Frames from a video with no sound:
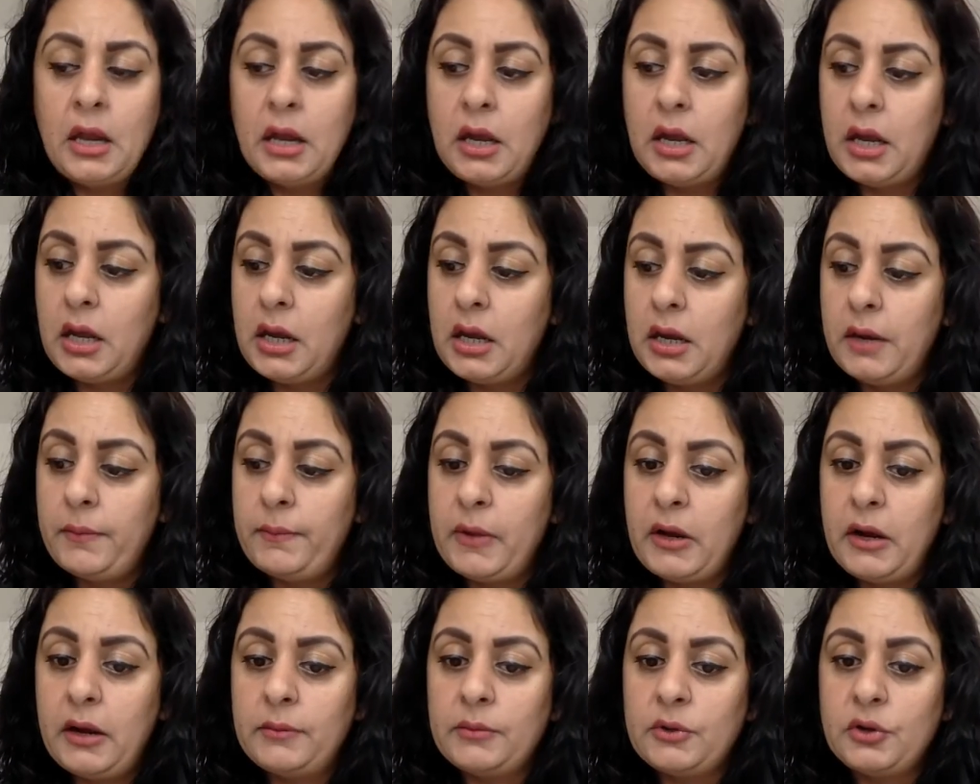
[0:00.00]

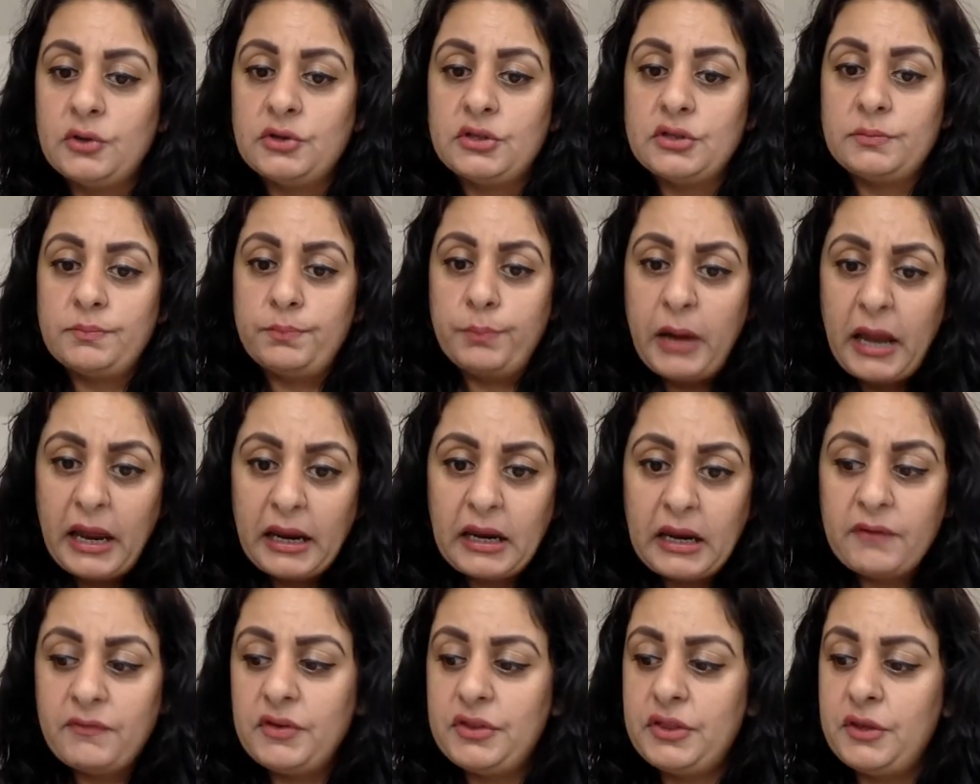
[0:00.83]
I'm going to pack
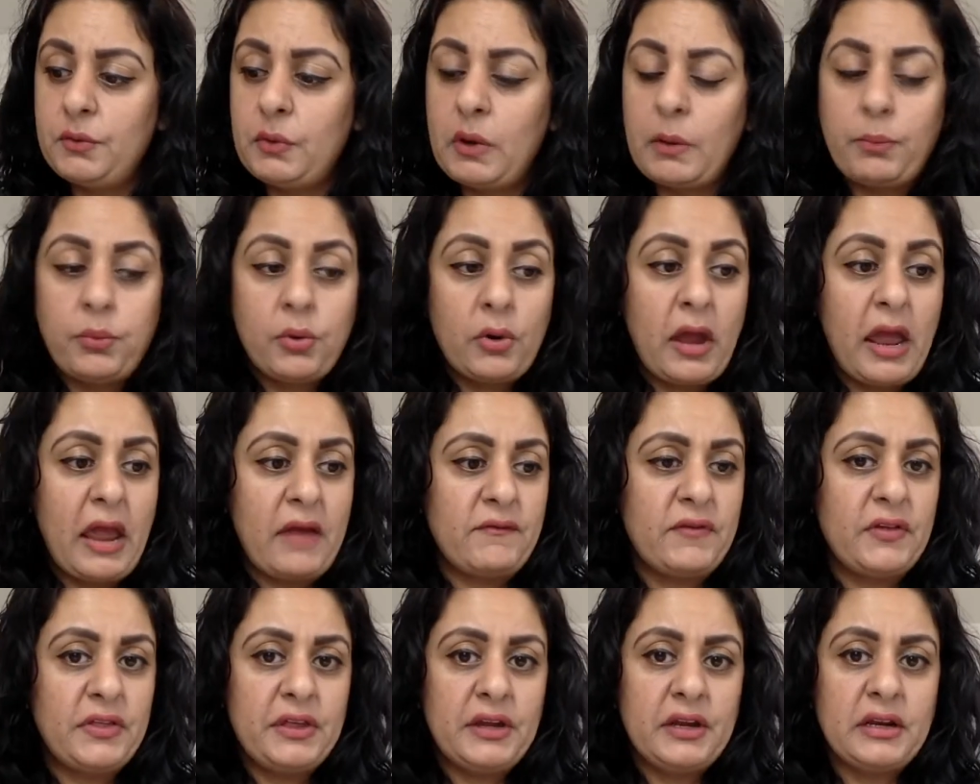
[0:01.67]
everything and put
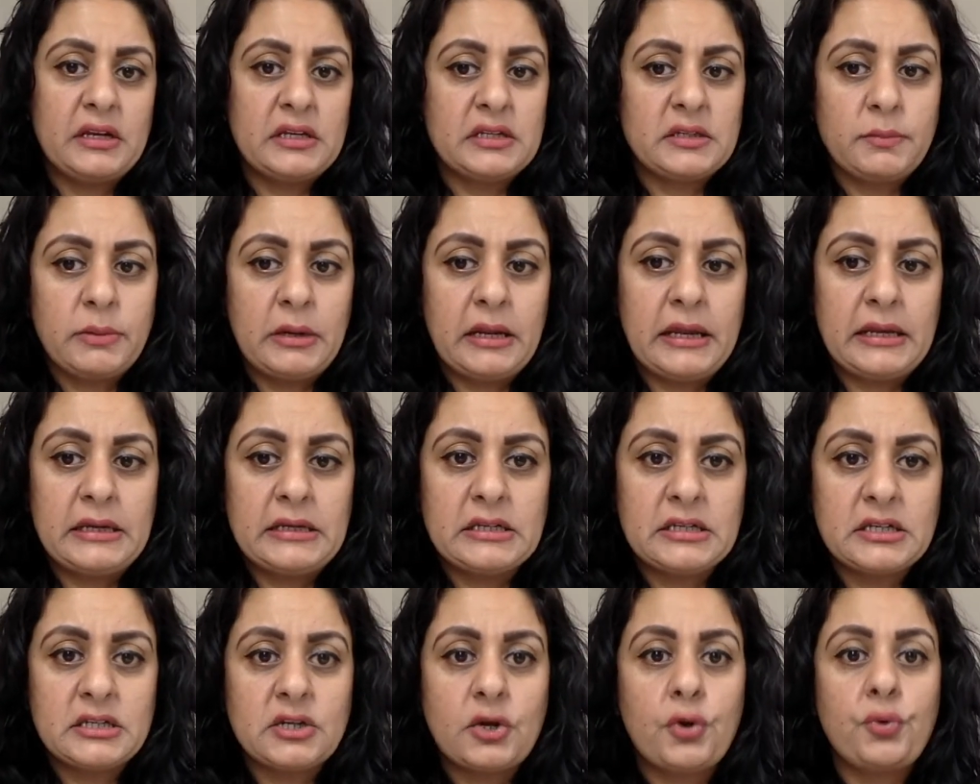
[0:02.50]
everything in its place.
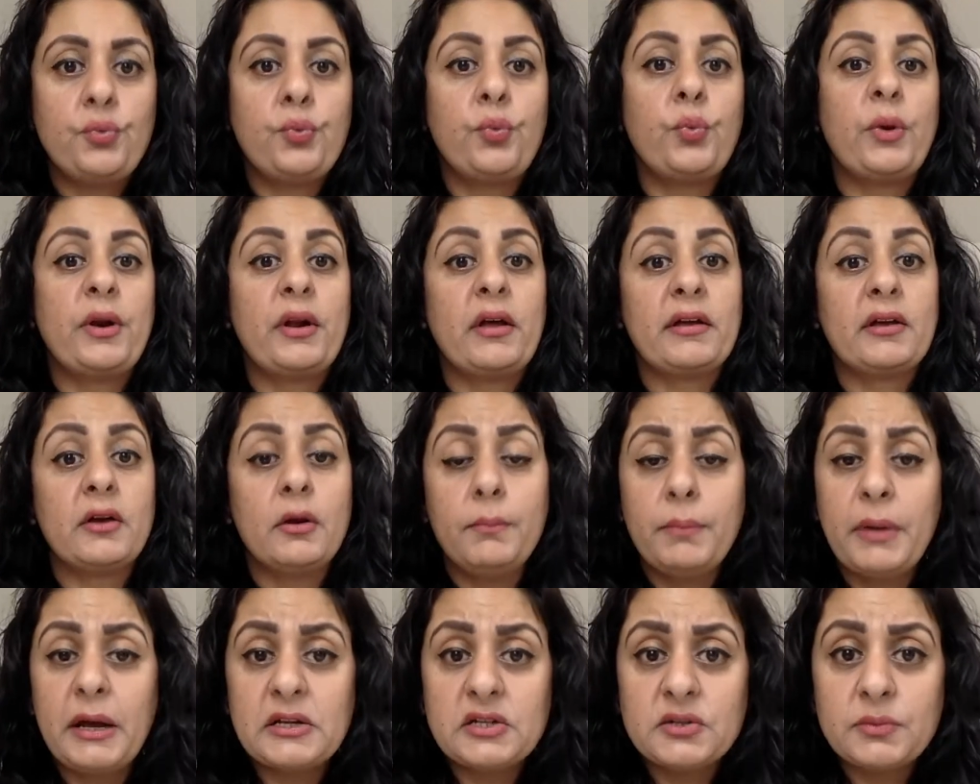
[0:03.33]
So when I come
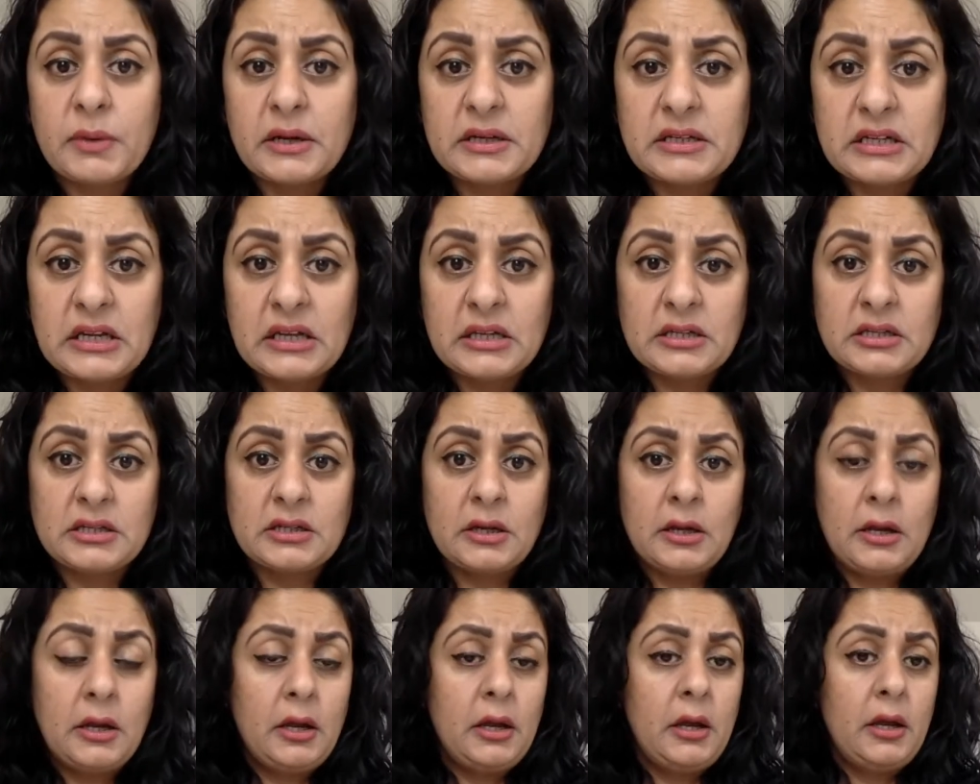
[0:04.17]
back to my desk,
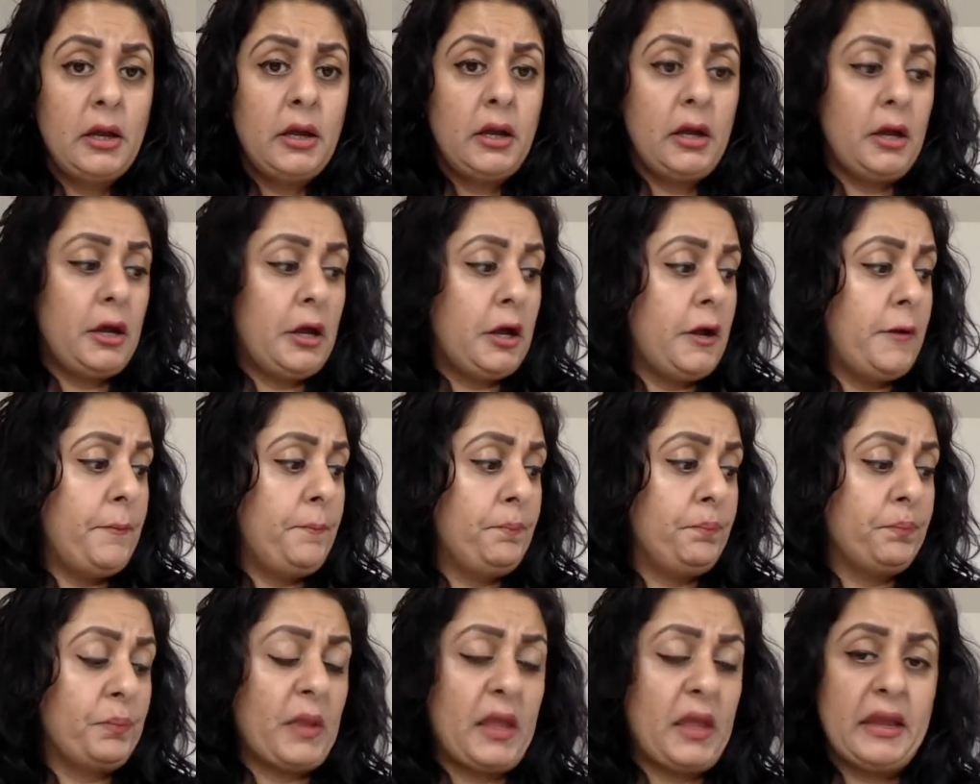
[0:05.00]

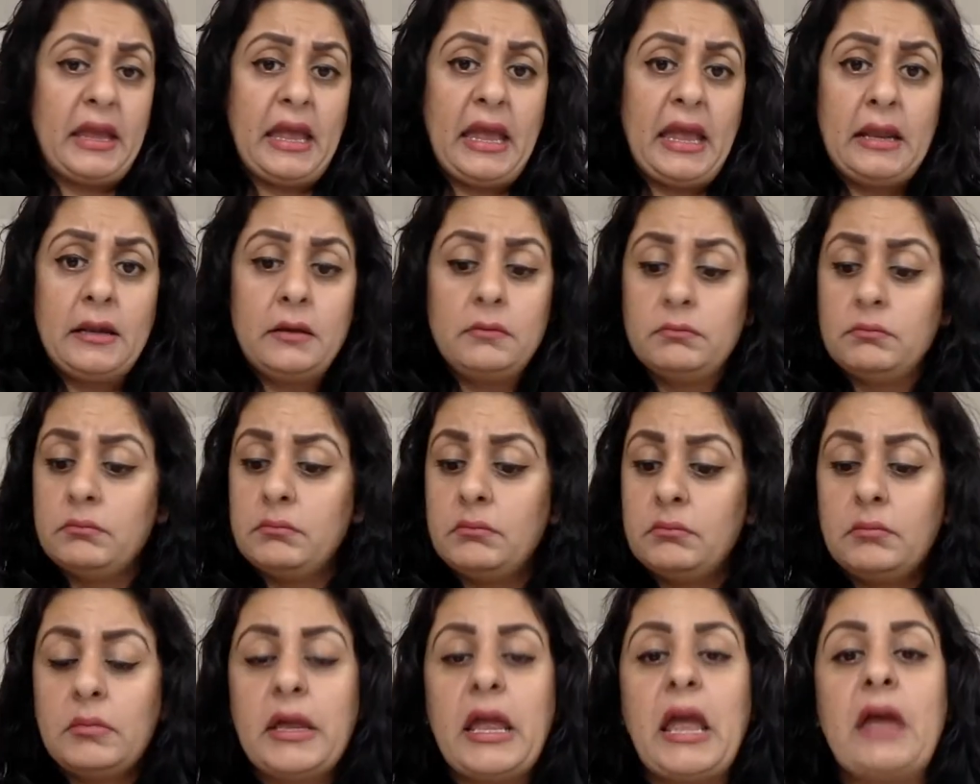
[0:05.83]
again,
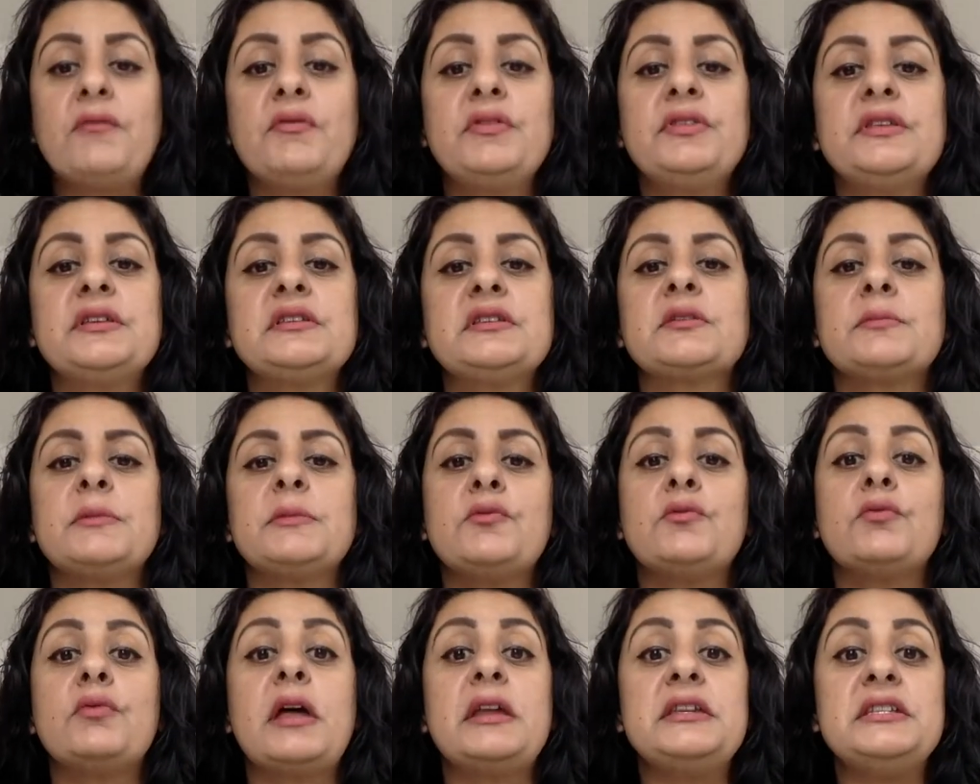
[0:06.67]
everything's going to be
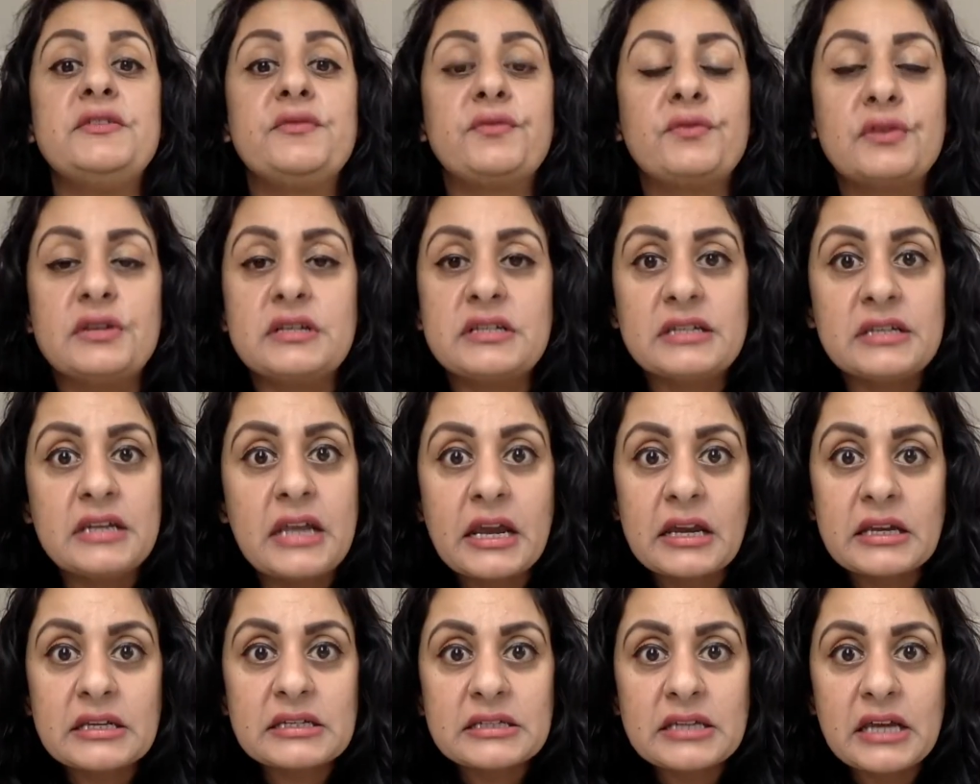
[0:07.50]
ready for its
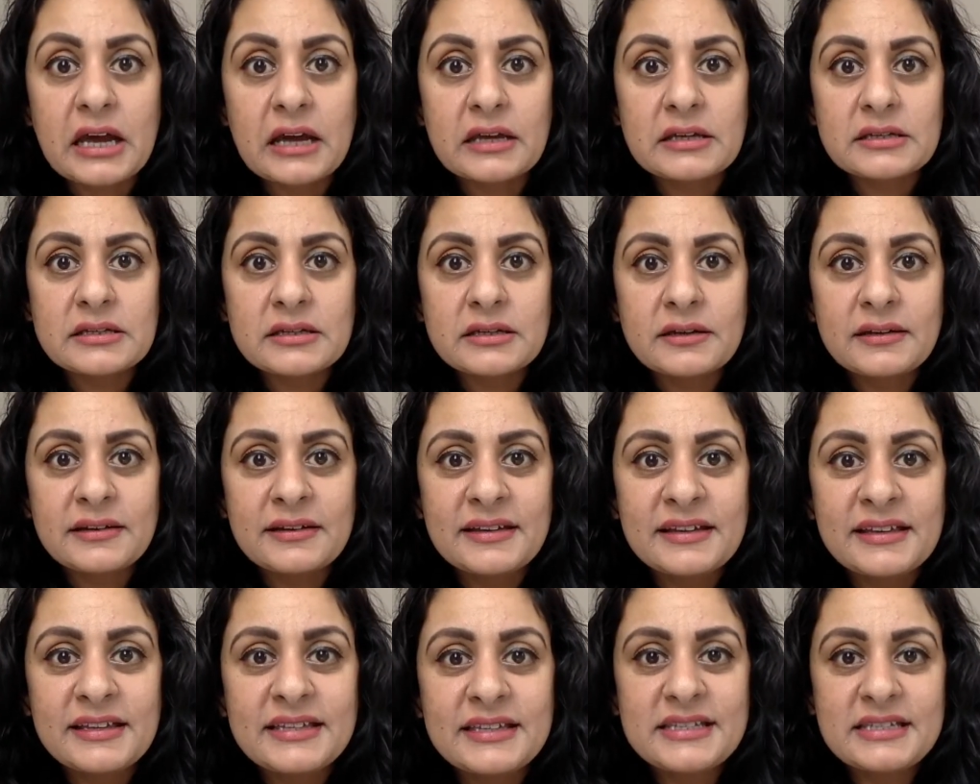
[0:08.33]
next task.
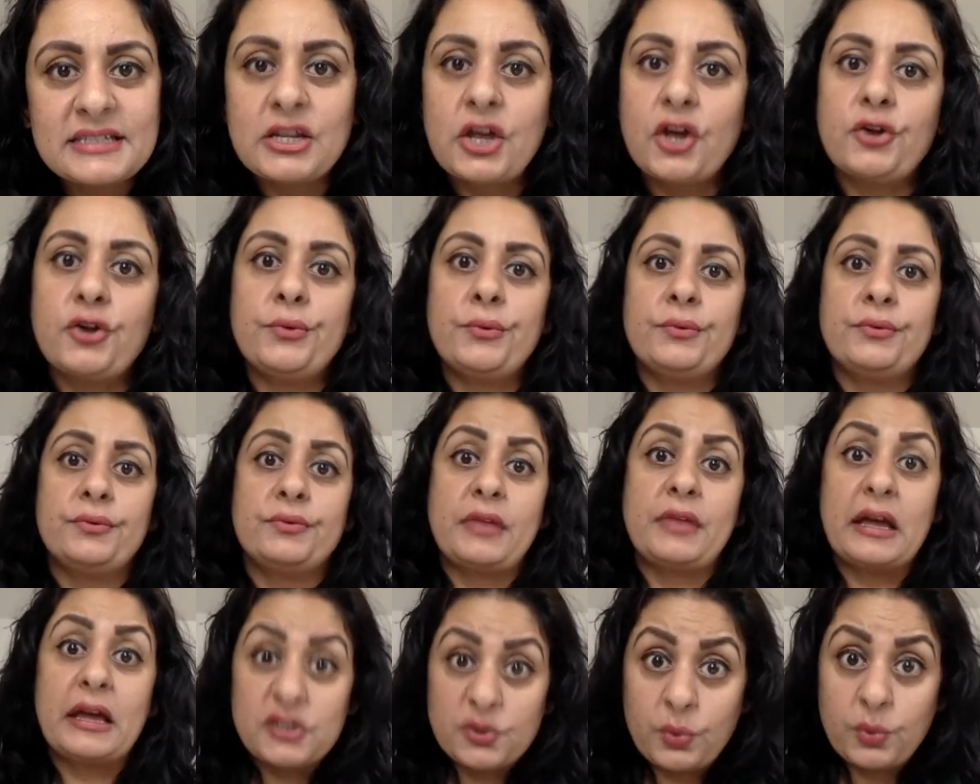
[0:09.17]
So
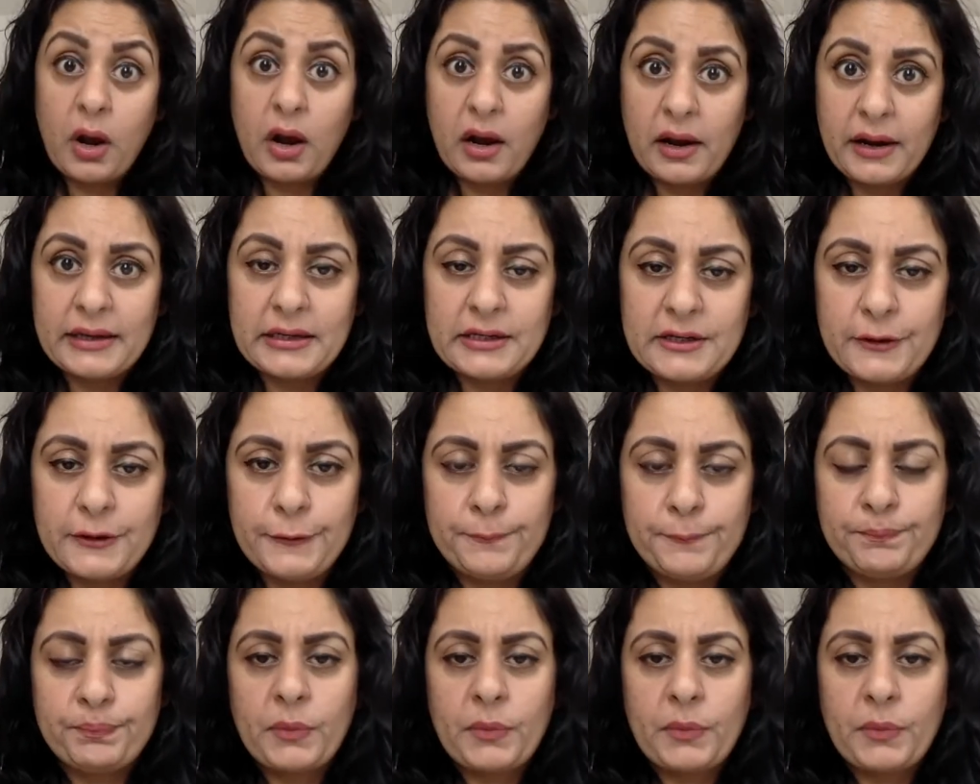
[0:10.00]
that's what I do.